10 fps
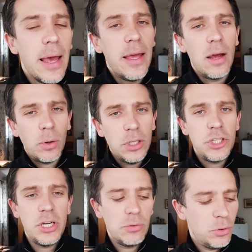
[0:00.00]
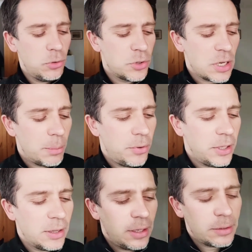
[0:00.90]
And I want to share with you
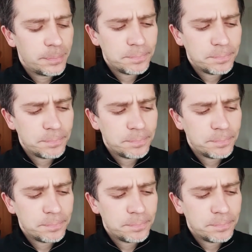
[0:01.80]
something that